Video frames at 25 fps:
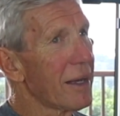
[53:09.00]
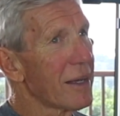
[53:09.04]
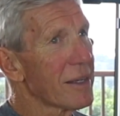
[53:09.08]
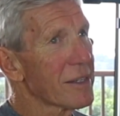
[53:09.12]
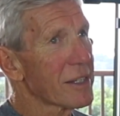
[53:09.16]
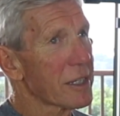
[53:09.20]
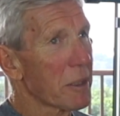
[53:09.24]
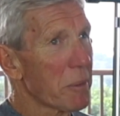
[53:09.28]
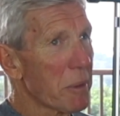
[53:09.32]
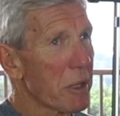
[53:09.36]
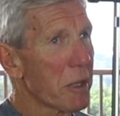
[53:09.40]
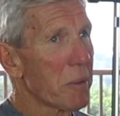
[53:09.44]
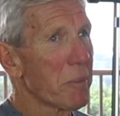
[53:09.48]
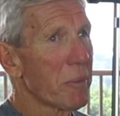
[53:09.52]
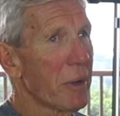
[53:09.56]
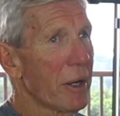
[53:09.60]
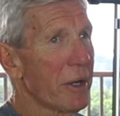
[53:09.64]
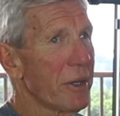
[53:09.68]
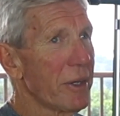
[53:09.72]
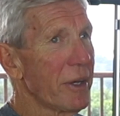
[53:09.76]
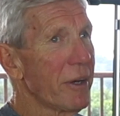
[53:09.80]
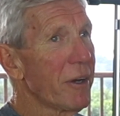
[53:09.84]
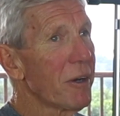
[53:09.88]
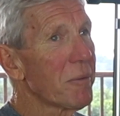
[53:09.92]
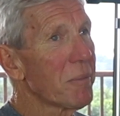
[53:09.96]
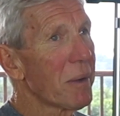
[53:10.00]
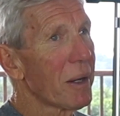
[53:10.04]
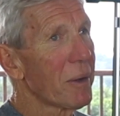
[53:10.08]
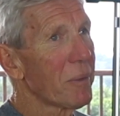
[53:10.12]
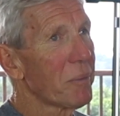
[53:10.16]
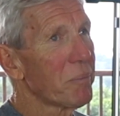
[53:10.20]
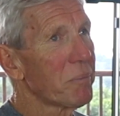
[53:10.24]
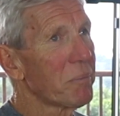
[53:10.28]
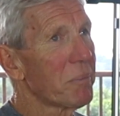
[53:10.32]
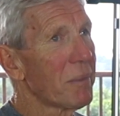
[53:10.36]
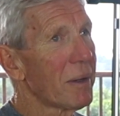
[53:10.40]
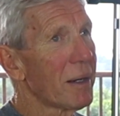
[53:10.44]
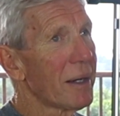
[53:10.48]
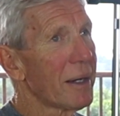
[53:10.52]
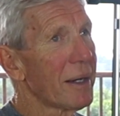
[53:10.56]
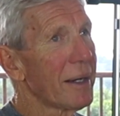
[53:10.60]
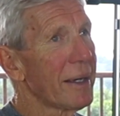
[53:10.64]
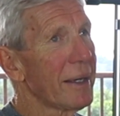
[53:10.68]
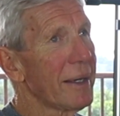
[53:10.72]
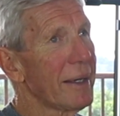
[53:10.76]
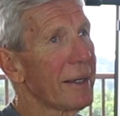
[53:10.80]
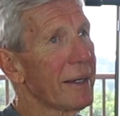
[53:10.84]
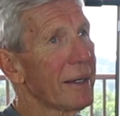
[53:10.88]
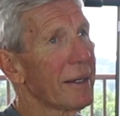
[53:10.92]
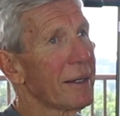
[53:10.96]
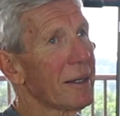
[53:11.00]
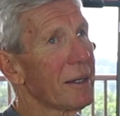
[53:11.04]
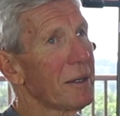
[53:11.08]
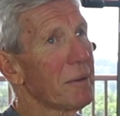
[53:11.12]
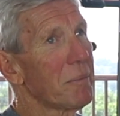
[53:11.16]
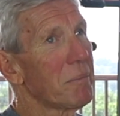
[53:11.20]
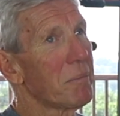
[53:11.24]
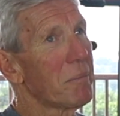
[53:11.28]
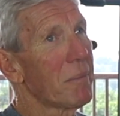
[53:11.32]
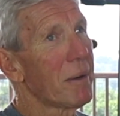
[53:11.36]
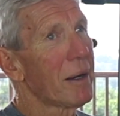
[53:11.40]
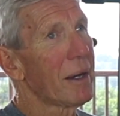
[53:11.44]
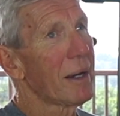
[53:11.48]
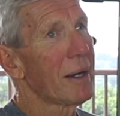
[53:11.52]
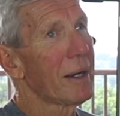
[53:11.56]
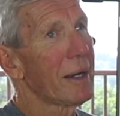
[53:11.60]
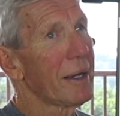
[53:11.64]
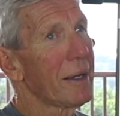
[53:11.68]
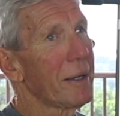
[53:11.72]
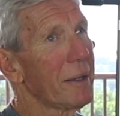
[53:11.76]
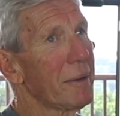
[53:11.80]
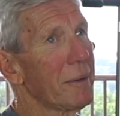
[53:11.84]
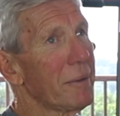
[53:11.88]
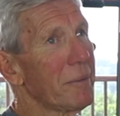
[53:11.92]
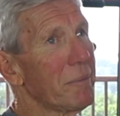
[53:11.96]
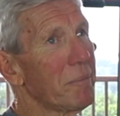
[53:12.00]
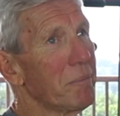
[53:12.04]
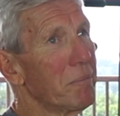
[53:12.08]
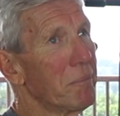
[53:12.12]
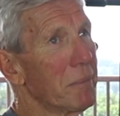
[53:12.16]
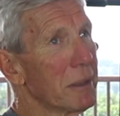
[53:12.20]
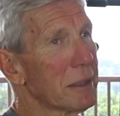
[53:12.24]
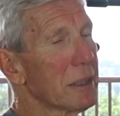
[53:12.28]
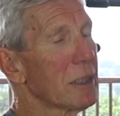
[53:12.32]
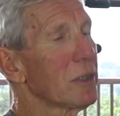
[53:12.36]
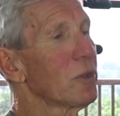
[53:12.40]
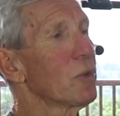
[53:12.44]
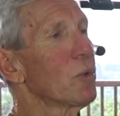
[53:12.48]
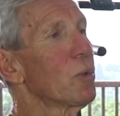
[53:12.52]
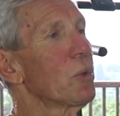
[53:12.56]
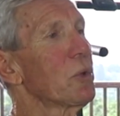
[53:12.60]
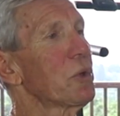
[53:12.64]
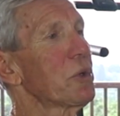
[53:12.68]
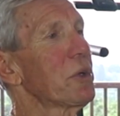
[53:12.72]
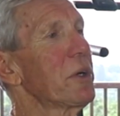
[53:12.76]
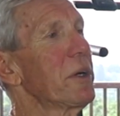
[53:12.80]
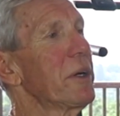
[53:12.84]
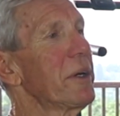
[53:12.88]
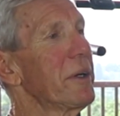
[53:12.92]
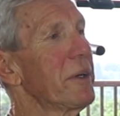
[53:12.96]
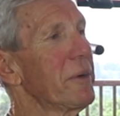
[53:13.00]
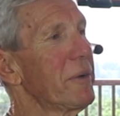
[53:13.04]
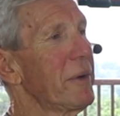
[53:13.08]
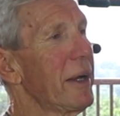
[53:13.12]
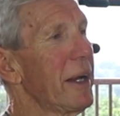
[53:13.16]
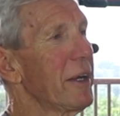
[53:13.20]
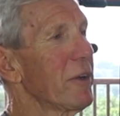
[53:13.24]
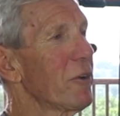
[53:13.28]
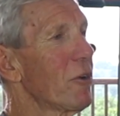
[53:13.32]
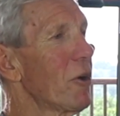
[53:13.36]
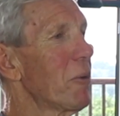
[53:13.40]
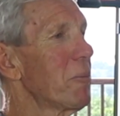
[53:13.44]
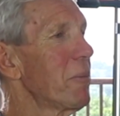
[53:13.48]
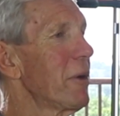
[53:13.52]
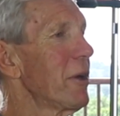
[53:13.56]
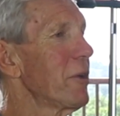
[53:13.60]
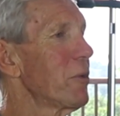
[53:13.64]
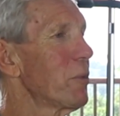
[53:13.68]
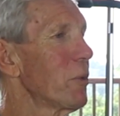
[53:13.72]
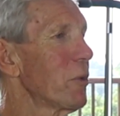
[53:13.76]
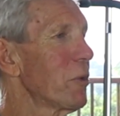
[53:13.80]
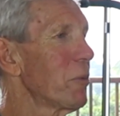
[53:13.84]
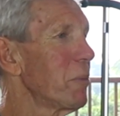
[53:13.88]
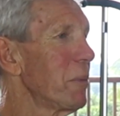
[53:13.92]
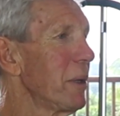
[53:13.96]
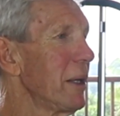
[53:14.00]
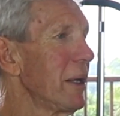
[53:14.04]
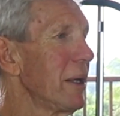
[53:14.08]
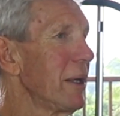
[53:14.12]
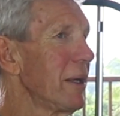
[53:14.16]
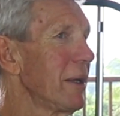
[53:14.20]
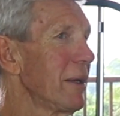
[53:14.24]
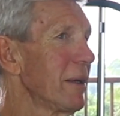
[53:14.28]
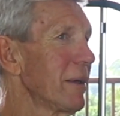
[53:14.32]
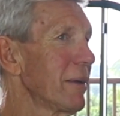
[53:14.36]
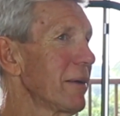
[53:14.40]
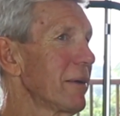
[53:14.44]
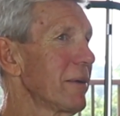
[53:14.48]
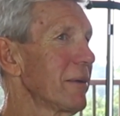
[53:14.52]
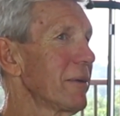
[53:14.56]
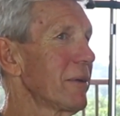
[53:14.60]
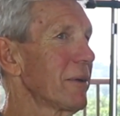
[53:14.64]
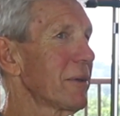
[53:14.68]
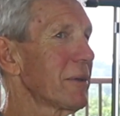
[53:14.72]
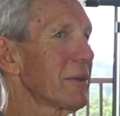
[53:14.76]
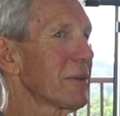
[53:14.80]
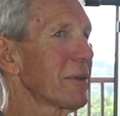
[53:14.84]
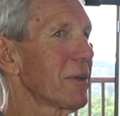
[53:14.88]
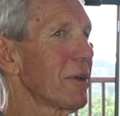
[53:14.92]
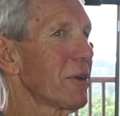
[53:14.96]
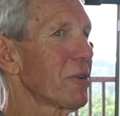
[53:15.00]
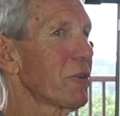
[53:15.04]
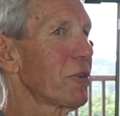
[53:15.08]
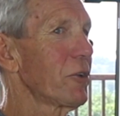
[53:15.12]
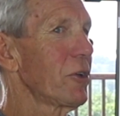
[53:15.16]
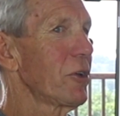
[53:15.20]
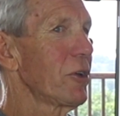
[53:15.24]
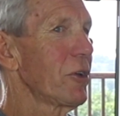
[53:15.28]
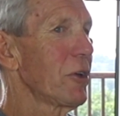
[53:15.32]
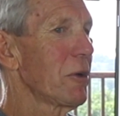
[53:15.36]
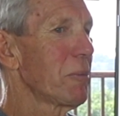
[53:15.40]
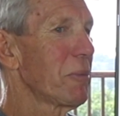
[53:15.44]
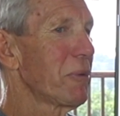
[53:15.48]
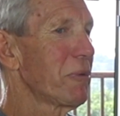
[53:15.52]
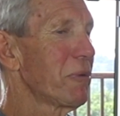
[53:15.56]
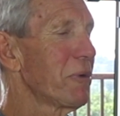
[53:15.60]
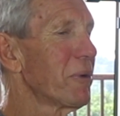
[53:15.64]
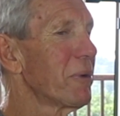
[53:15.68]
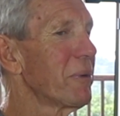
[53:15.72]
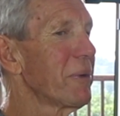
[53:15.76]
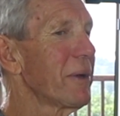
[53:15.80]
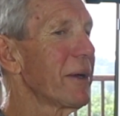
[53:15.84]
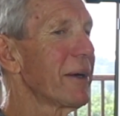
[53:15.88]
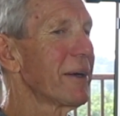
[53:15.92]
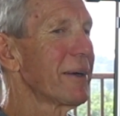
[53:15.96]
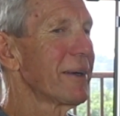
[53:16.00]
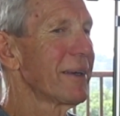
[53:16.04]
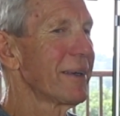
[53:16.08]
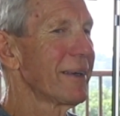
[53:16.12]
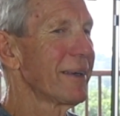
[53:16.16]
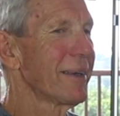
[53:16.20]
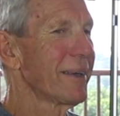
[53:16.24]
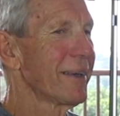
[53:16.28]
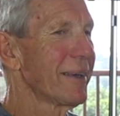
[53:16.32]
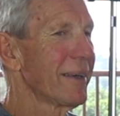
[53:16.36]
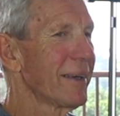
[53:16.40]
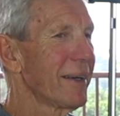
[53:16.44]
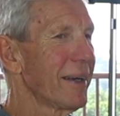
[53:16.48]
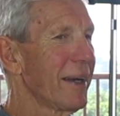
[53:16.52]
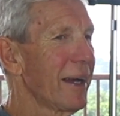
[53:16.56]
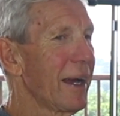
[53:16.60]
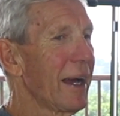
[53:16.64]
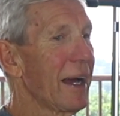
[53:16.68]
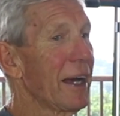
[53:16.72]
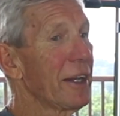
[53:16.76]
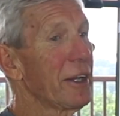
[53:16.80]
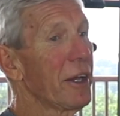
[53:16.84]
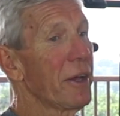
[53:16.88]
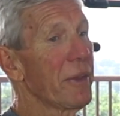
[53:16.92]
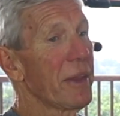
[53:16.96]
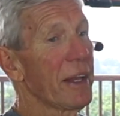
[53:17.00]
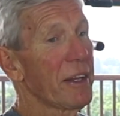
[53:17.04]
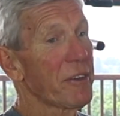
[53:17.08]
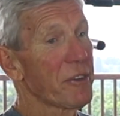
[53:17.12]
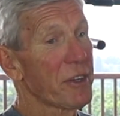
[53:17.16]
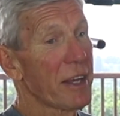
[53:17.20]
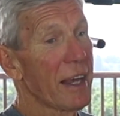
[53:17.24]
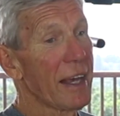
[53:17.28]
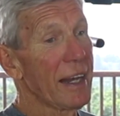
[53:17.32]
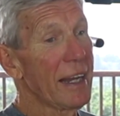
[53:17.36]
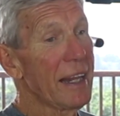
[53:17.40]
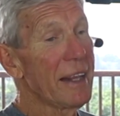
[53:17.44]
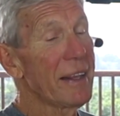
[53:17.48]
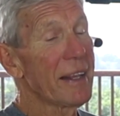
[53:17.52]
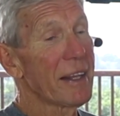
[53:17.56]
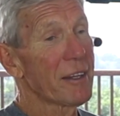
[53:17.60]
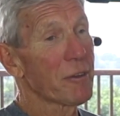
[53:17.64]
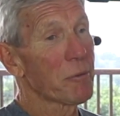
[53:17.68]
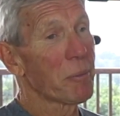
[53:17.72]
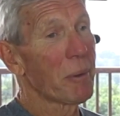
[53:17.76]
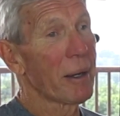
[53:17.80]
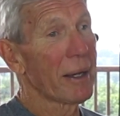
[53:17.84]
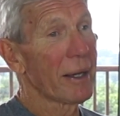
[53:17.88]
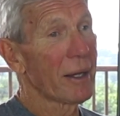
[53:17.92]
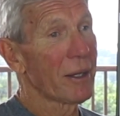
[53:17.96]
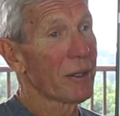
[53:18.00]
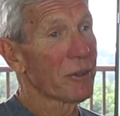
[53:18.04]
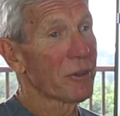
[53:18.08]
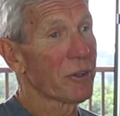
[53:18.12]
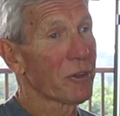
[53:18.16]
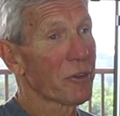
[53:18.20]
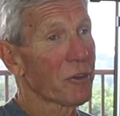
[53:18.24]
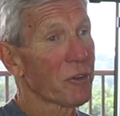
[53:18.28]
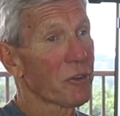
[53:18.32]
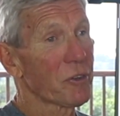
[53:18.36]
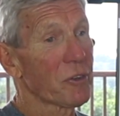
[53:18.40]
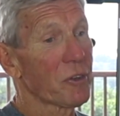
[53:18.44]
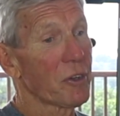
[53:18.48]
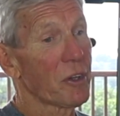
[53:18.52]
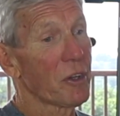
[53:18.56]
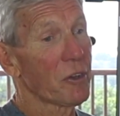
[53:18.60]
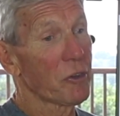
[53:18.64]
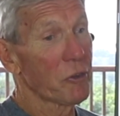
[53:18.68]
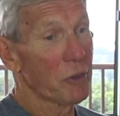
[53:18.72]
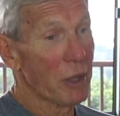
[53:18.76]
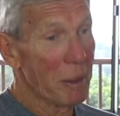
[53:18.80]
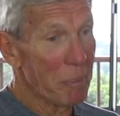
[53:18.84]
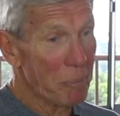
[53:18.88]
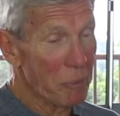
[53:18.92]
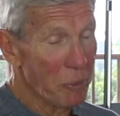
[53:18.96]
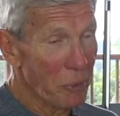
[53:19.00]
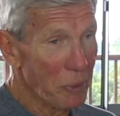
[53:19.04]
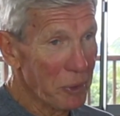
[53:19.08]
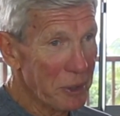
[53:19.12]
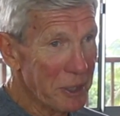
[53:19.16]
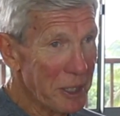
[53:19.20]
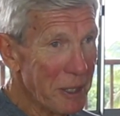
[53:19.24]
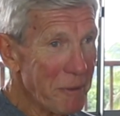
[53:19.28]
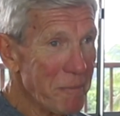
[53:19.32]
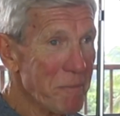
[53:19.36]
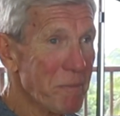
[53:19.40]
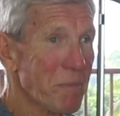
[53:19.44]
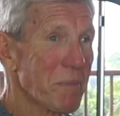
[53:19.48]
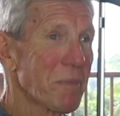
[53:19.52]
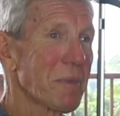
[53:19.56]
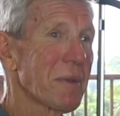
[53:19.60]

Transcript: Some of them run. Yeah, my middle daughter ran Comrades with me, not last year, year before. Yeah. No, that's Kelly. That's my eldest stepdaughter.